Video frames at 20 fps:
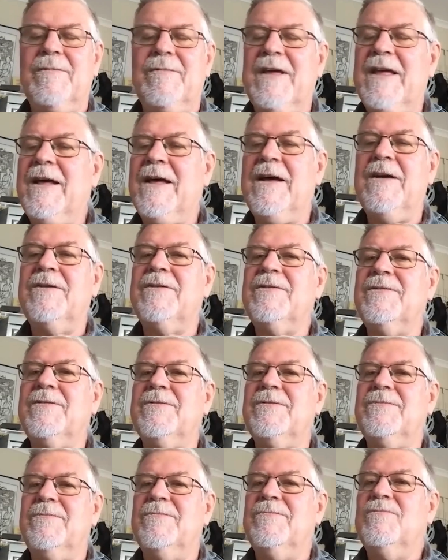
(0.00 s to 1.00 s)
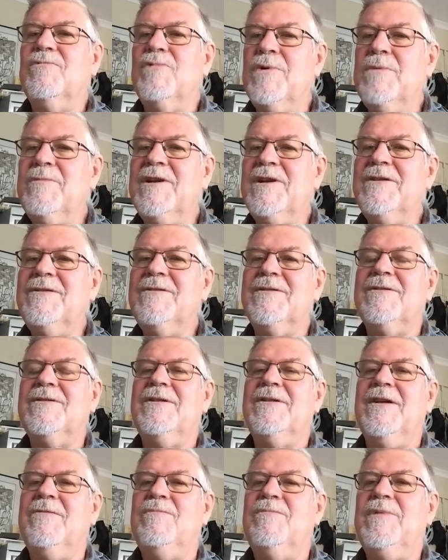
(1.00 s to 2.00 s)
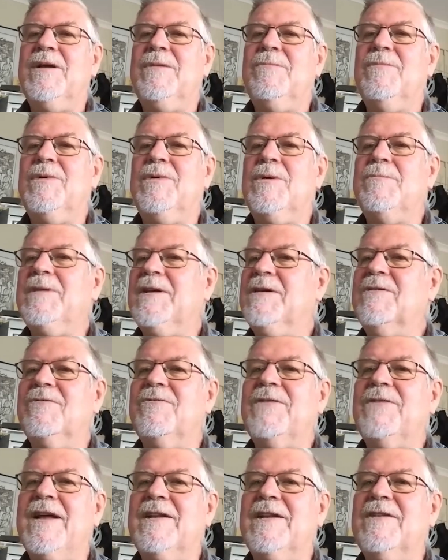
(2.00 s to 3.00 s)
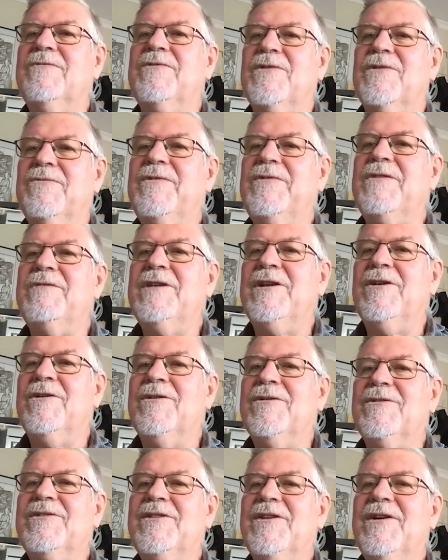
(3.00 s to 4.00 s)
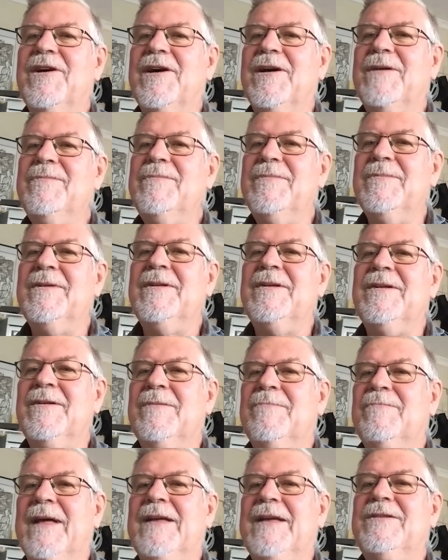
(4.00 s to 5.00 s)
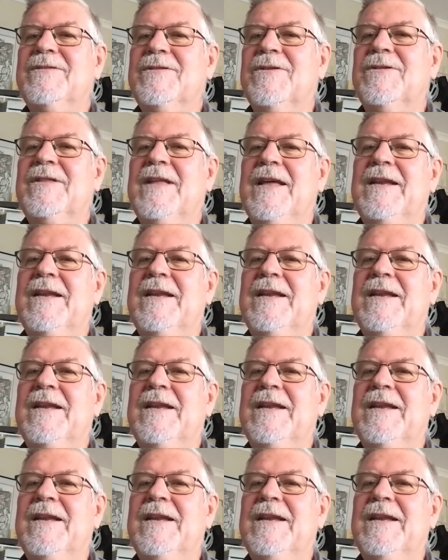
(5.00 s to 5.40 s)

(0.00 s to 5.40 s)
cows, ruminants, have been burping and farting for a very long time based on